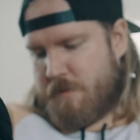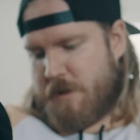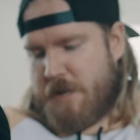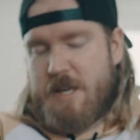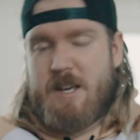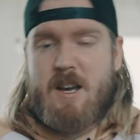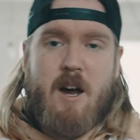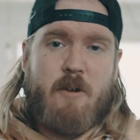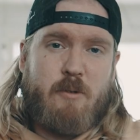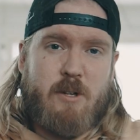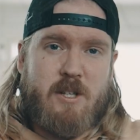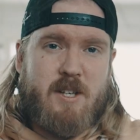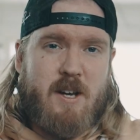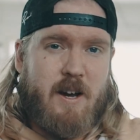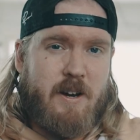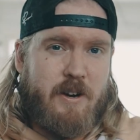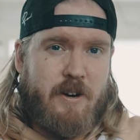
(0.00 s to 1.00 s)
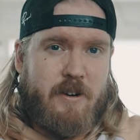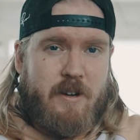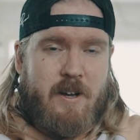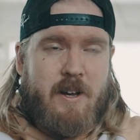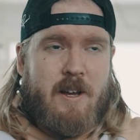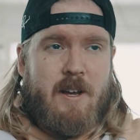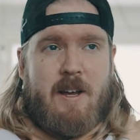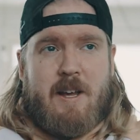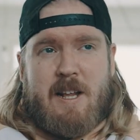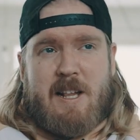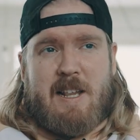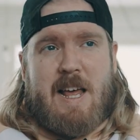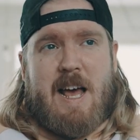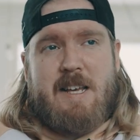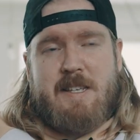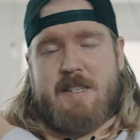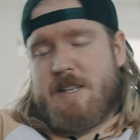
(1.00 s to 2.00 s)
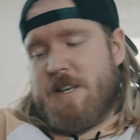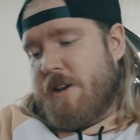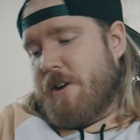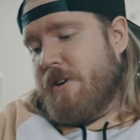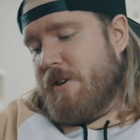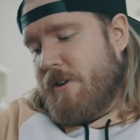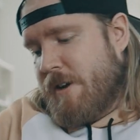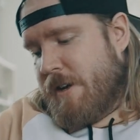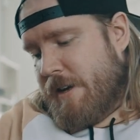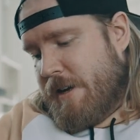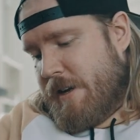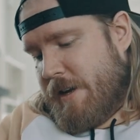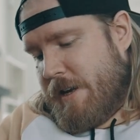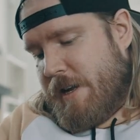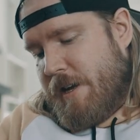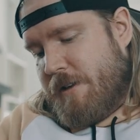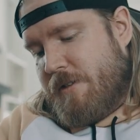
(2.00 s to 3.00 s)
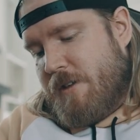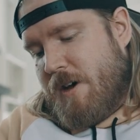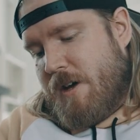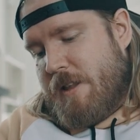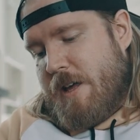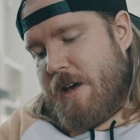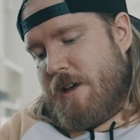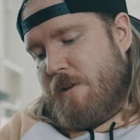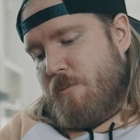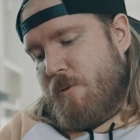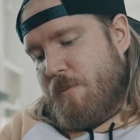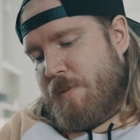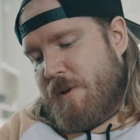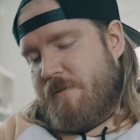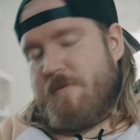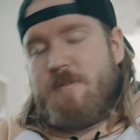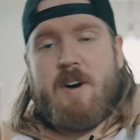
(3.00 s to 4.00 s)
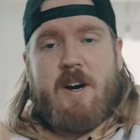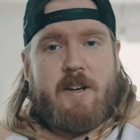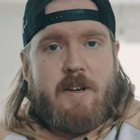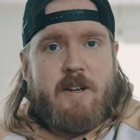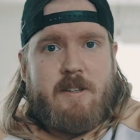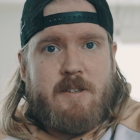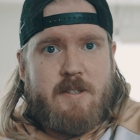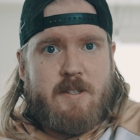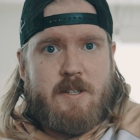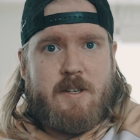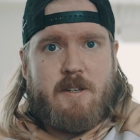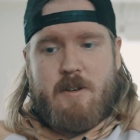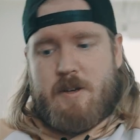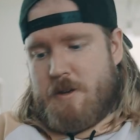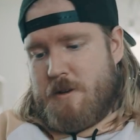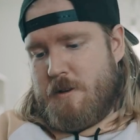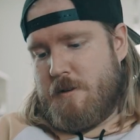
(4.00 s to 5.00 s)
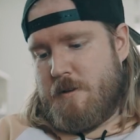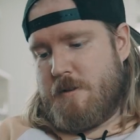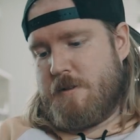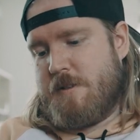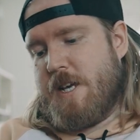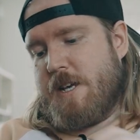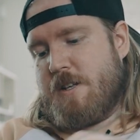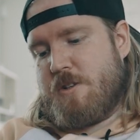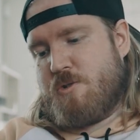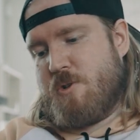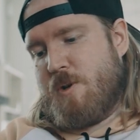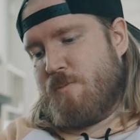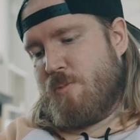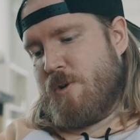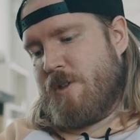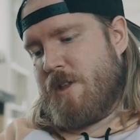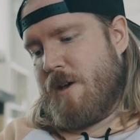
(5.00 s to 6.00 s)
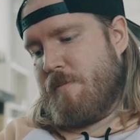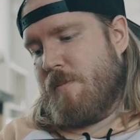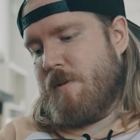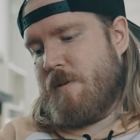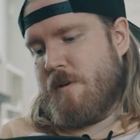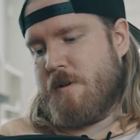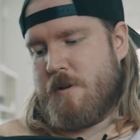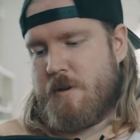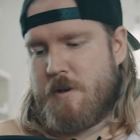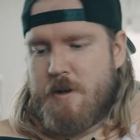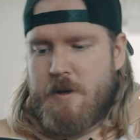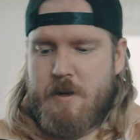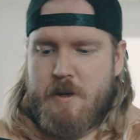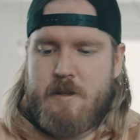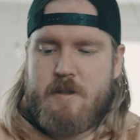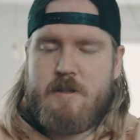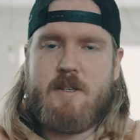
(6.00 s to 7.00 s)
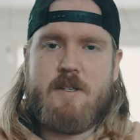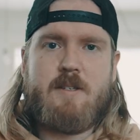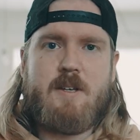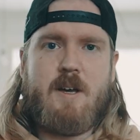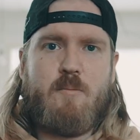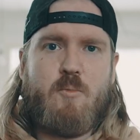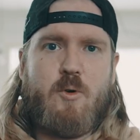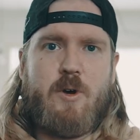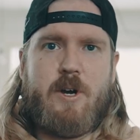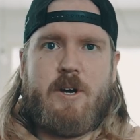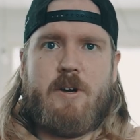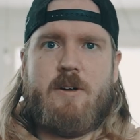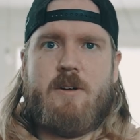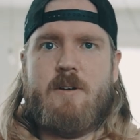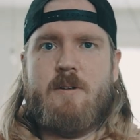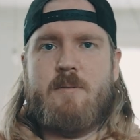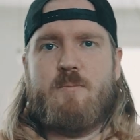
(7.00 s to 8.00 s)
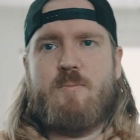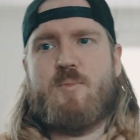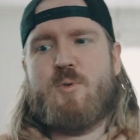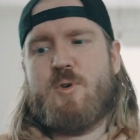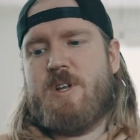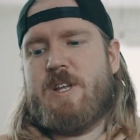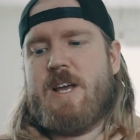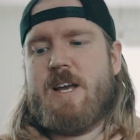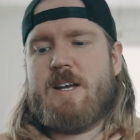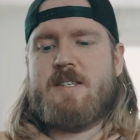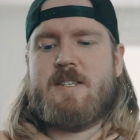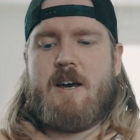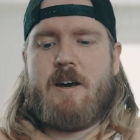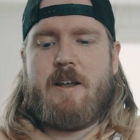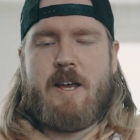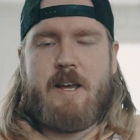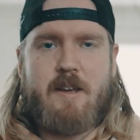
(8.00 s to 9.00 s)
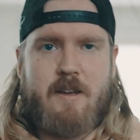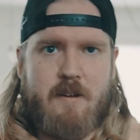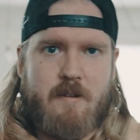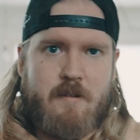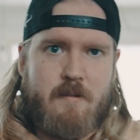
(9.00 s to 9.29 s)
He got retired last year, and I thought that it would be fun to take the trip with him to somewhere pretty exotic.